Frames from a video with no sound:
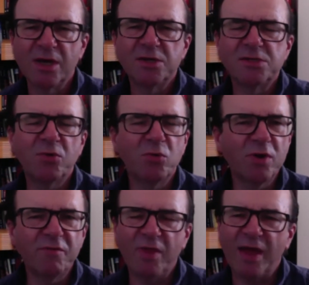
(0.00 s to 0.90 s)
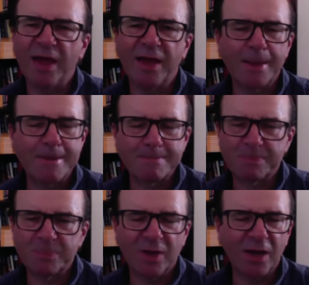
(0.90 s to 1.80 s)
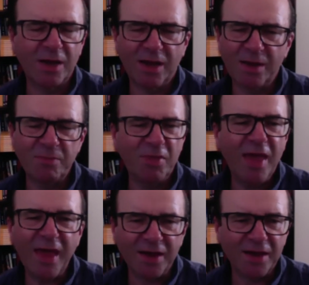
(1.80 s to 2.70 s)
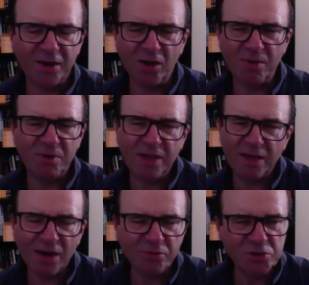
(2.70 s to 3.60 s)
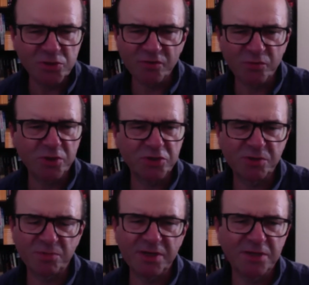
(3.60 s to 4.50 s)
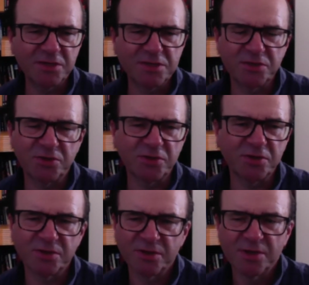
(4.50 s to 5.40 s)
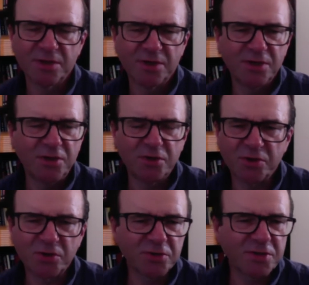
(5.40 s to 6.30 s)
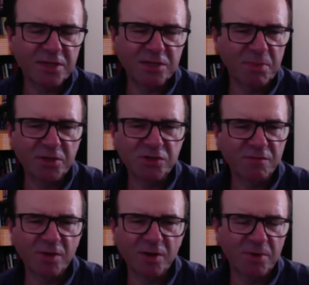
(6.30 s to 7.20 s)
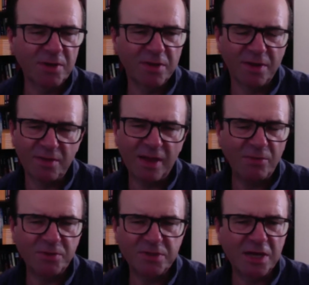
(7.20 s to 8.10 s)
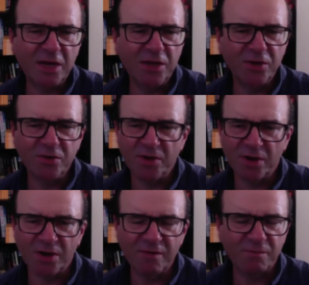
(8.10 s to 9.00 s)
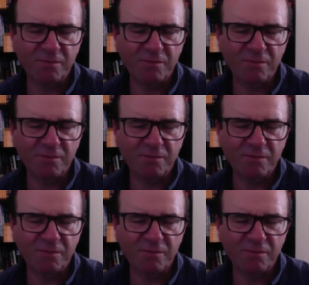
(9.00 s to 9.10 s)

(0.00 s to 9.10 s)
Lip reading: So all of that, I'm there, and I'm an encourager of worship leaders. You could contact a bunch of them, and they would tell you that